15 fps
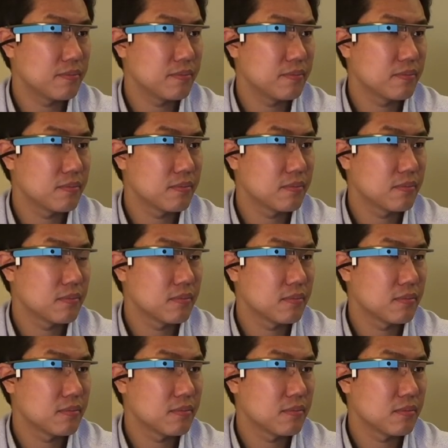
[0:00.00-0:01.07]

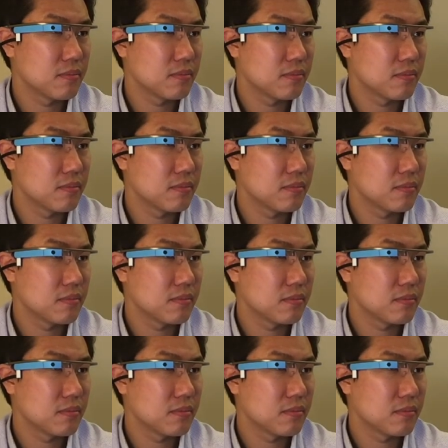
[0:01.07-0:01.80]
Nothing is said.